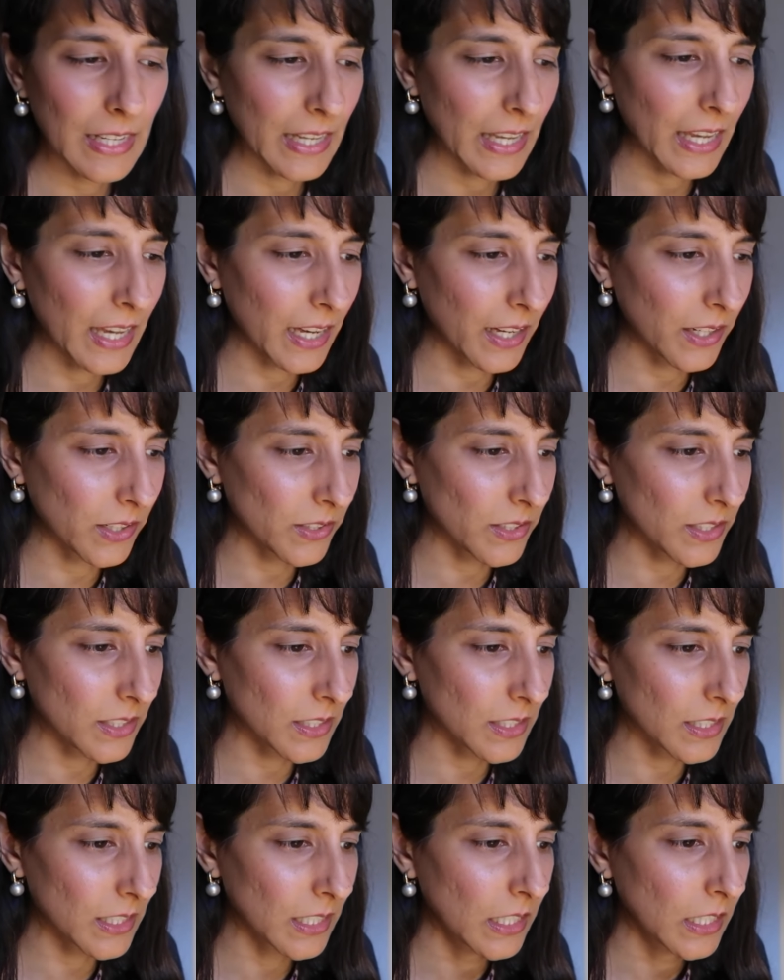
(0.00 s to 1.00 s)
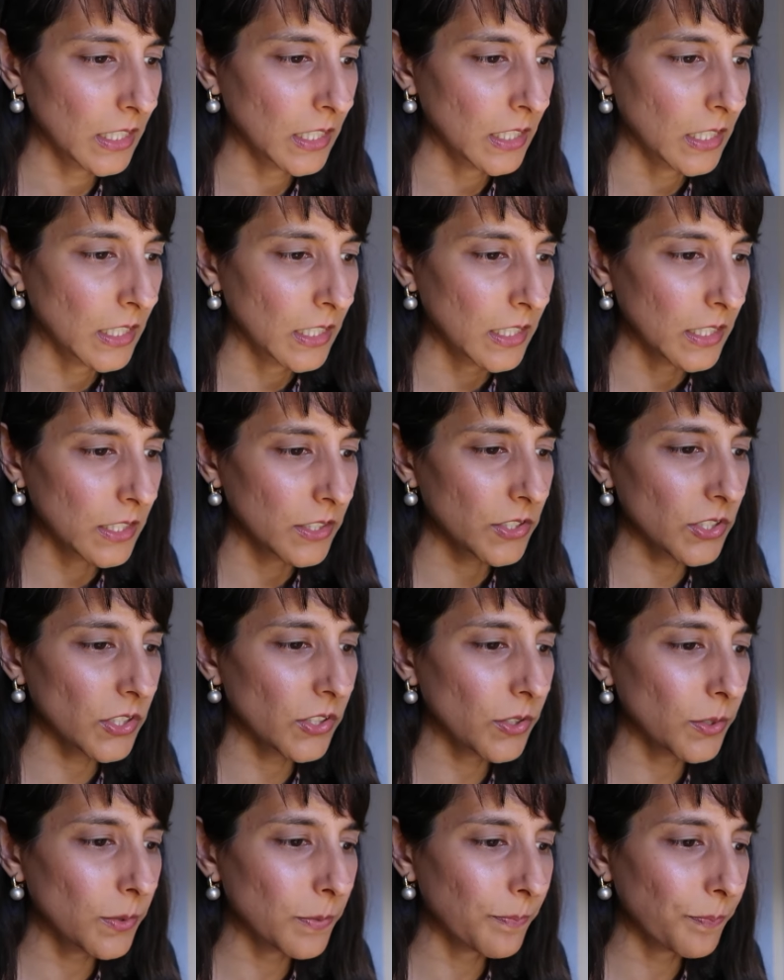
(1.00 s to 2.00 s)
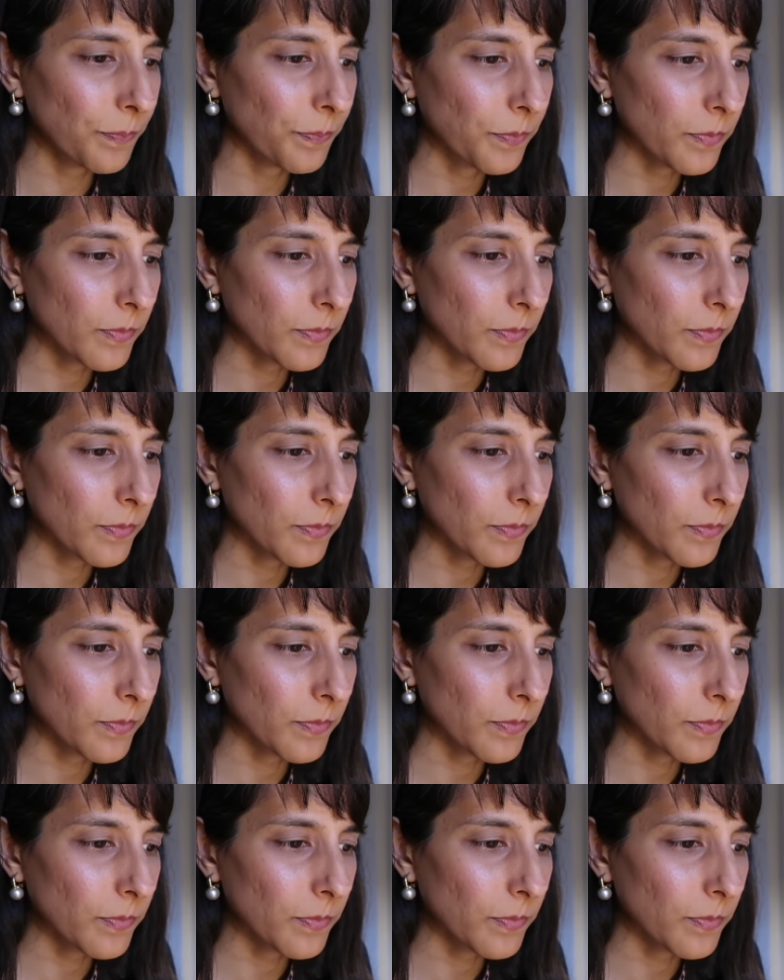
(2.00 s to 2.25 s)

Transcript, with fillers: house. So